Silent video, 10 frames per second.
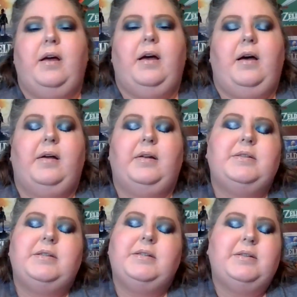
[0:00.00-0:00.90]

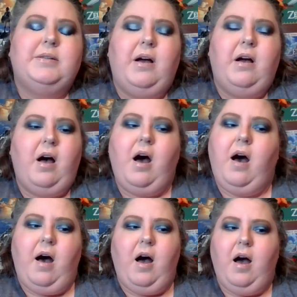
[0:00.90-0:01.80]
And
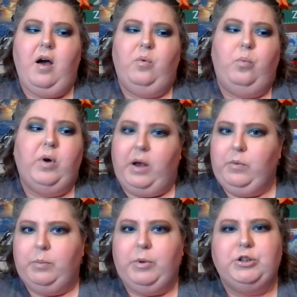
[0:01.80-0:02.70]
would I
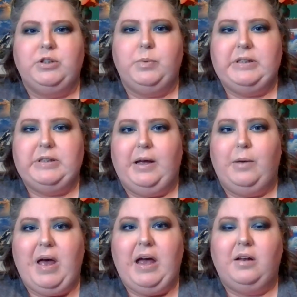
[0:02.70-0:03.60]
repurchase once I hit
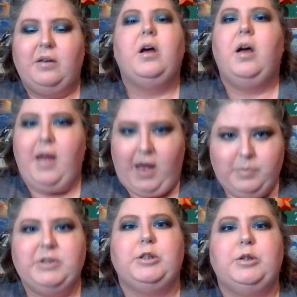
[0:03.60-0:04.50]
pan?
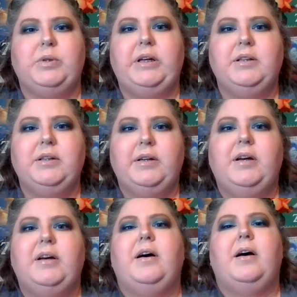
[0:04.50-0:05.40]
Absolutely.
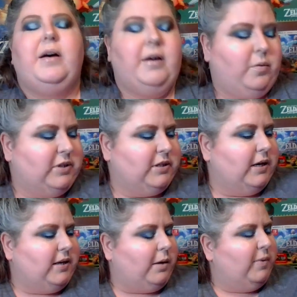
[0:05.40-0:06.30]
It's going
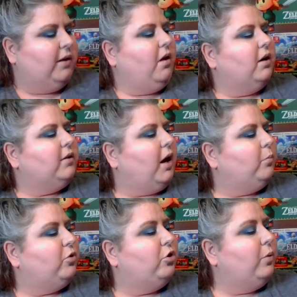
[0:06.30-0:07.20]
to take me a long
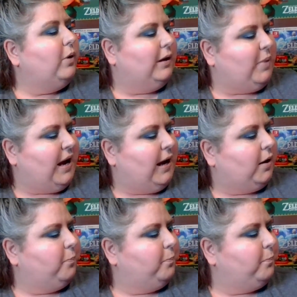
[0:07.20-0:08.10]
time to hit
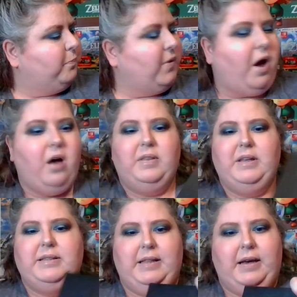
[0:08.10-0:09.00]
pan on
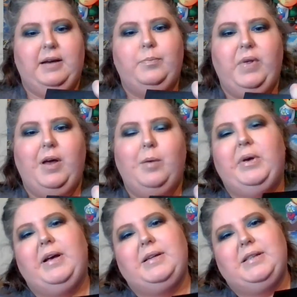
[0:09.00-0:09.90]
this thing
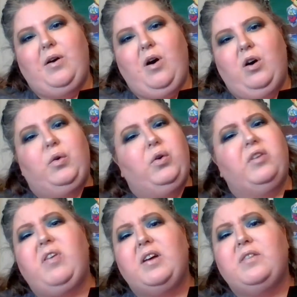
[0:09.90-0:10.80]
because there are
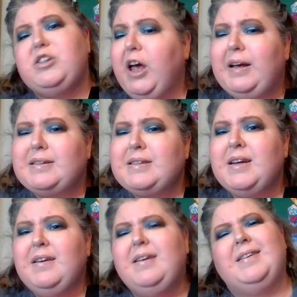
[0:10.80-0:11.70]
35 shades.
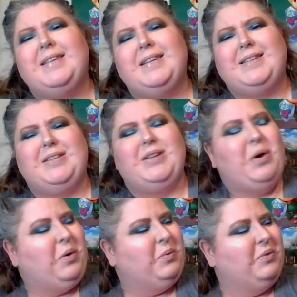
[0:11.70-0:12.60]
So,
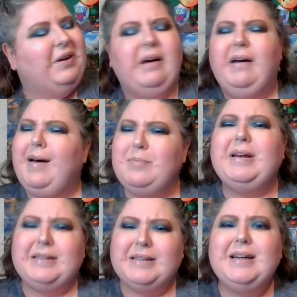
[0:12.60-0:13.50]
I mean,
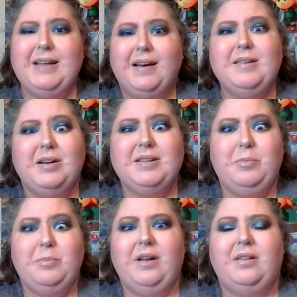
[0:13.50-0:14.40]
it's going to take a long
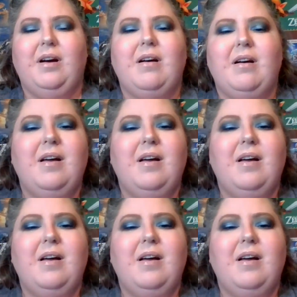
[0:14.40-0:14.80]
time to get there.